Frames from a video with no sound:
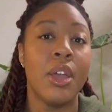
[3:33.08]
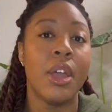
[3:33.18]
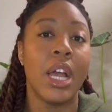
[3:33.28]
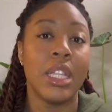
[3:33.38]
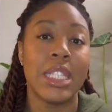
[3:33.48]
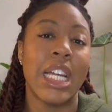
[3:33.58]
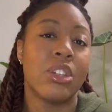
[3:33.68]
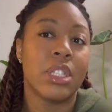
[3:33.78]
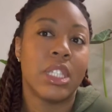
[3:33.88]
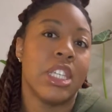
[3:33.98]
at least I
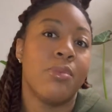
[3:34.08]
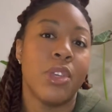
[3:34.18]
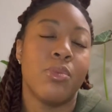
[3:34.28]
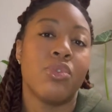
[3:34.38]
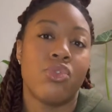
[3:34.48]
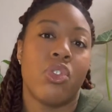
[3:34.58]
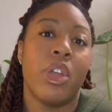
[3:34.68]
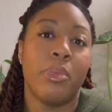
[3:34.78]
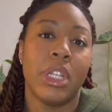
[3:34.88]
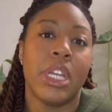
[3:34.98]
don't see people
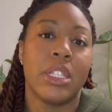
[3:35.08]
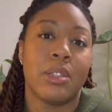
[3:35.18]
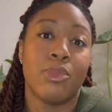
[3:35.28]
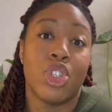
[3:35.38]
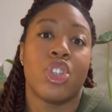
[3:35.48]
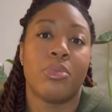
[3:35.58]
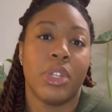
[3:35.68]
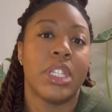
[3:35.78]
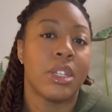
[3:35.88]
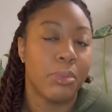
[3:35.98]
growing plants, mature
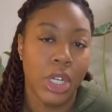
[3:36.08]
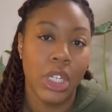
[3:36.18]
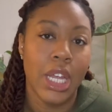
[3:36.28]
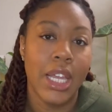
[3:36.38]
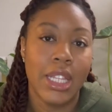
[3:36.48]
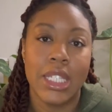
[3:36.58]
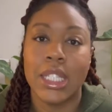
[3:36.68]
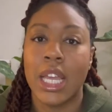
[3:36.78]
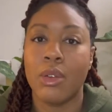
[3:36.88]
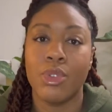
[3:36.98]
plants in perlite. That's
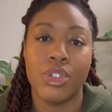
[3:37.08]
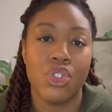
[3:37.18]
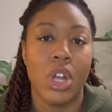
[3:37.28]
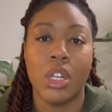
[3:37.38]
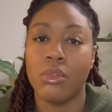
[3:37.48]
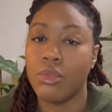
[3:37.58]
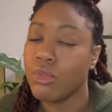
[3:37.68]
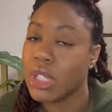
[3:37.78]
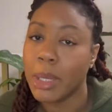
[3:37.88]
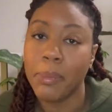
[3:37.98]
like when you're trying to
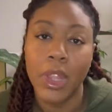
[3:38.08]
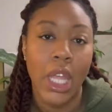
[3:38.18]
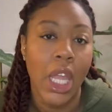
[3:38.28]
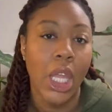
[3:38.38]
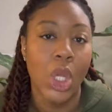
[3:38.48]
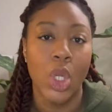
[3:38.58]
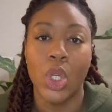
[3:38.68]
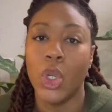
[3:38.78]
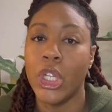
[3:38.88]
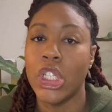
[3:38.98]
root something,
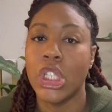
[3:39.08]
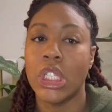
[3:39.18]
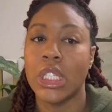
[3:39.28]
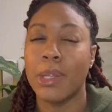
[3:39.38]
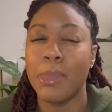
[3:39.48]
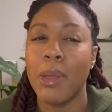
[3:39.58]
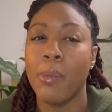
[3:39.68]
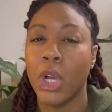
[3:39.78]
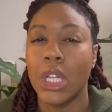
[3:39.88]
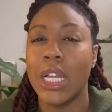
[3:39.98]
it's just, to me,
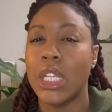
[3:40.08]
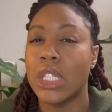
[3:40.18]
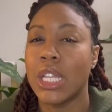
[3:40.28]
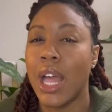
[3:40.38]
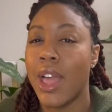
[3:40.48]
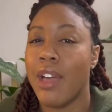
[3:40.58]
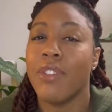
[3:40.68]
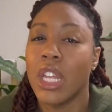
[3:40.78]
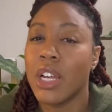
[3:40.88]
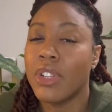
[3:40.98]
perlite is not
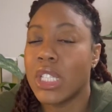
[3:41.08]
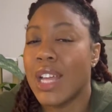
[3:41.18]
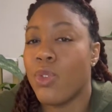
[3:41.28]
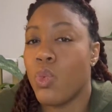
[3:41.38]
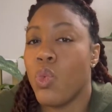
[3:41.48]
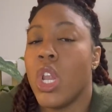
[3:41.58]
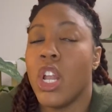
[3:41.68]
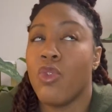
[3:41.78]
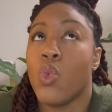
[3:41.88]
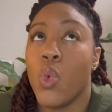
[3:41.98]
heavy enough. It doesn't have
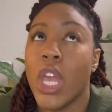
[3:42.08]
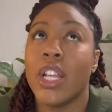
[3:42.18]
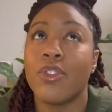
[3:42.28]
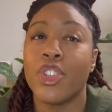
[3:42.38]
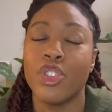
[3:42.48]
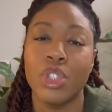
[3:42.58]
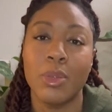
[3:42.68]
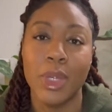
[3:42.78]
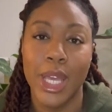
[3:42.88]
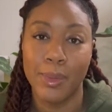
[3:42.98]
enough weight for you to
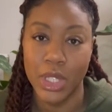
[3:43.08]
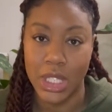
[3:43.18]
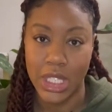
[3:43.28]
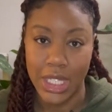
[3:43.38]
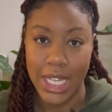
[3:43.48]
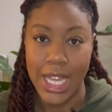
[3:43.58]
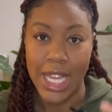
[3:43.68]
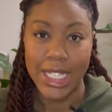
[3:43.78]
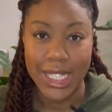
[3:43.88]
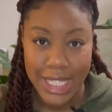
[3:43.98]
be able to
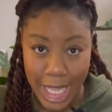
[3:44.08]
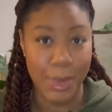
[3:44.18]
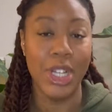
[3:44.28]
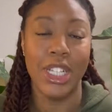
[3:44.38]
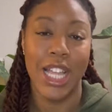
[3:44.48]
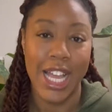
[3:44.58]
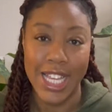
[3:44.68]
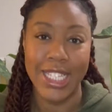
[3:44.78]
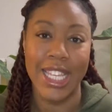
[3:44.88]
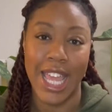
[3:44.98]

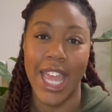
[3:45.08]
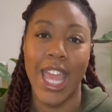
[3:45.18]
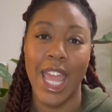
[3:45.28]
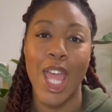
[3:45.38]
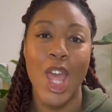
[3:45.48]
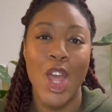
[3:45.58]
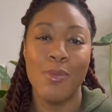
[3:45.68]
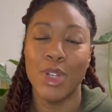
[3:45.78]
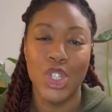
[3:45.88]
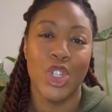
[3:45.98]
stabilize a
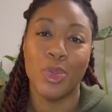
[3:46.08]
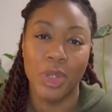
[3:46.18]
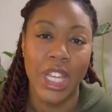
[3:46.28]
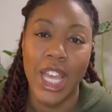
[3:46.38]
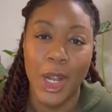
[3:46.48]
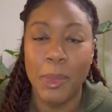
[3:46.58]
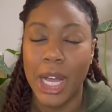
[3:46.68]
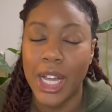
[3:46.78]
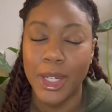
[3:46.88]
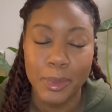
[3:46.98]
mature plant in a
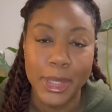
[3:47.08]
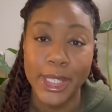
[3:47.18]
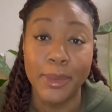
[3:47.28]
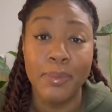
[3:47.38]
pot. But